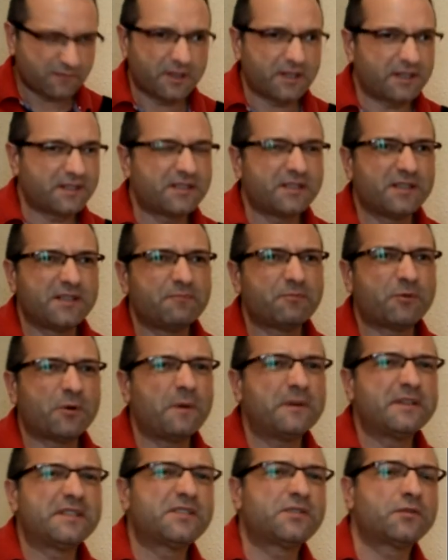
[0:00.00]
It's
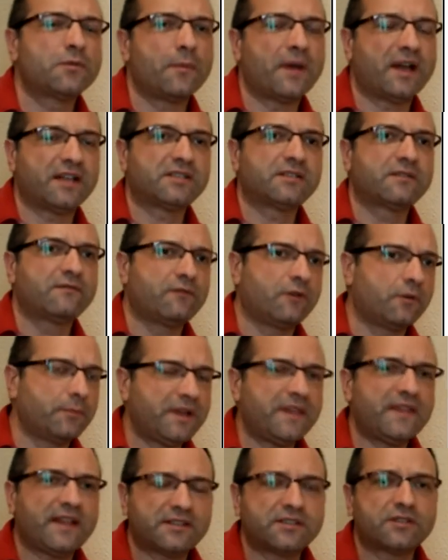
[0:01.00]
probably too much. For
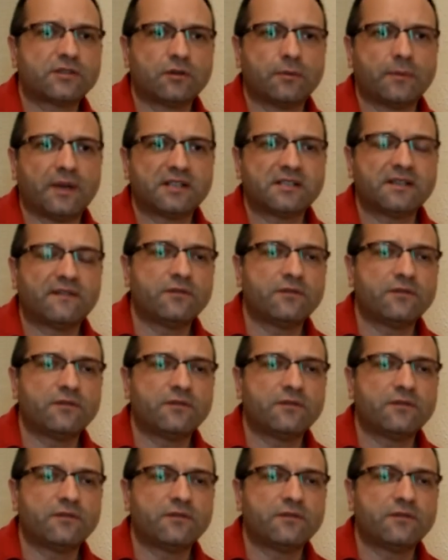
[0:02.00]
me, that's too much.